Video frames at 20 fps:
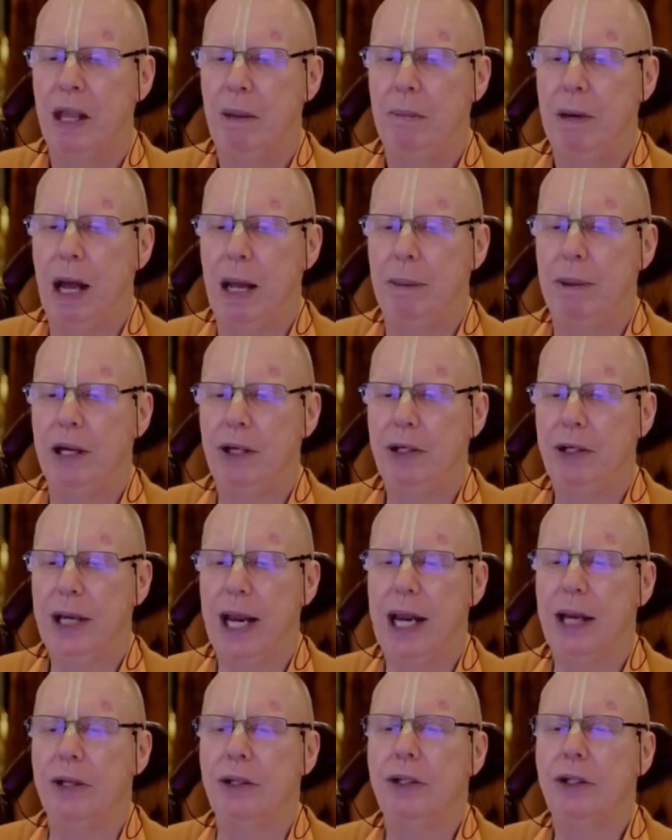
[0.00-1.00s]
Prabhupada
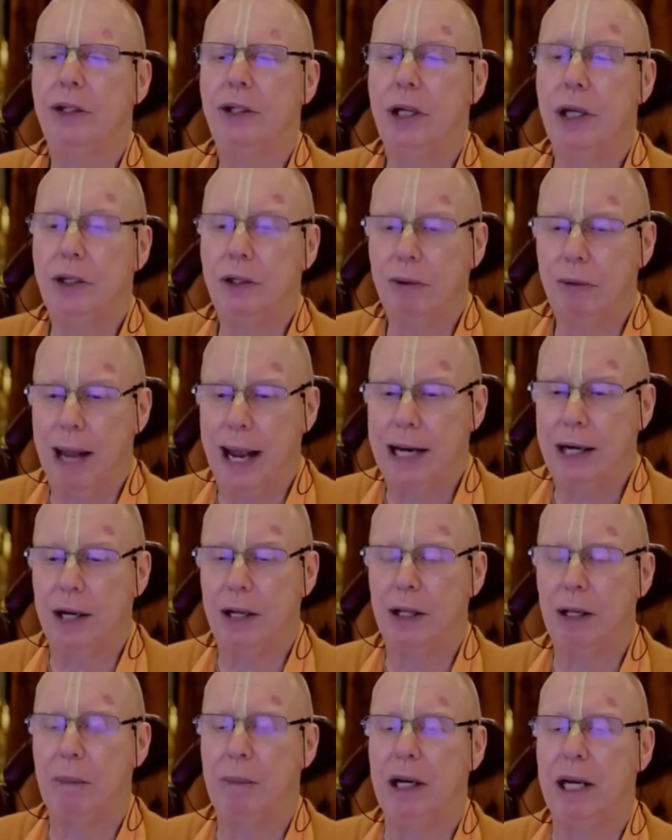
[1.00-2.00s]
says, just right
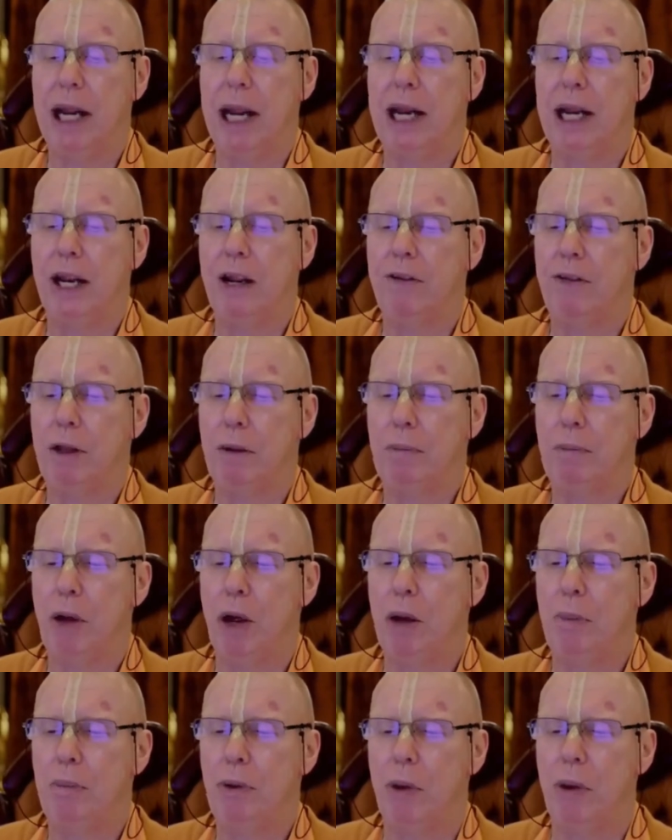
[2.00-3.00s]
at the beginning of the
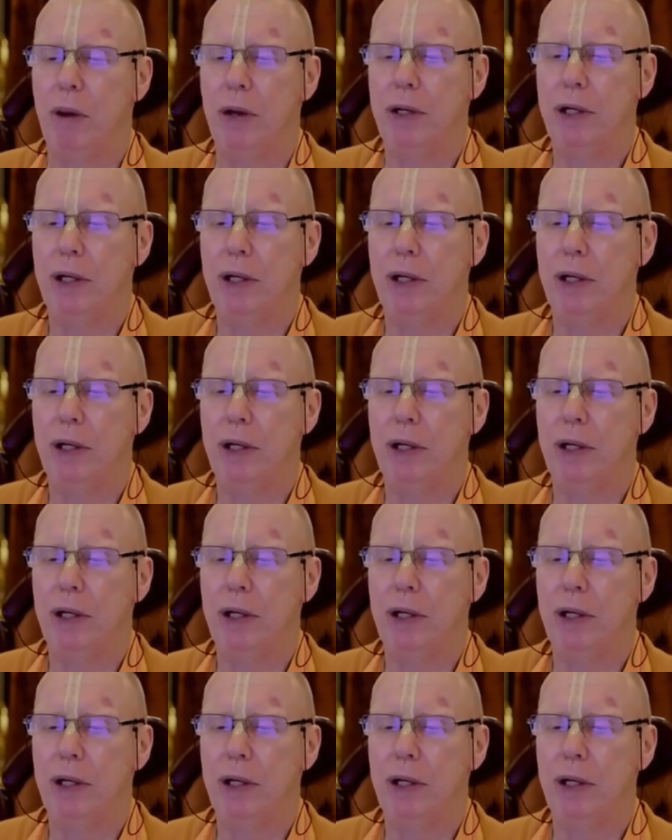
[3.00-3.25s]
purport,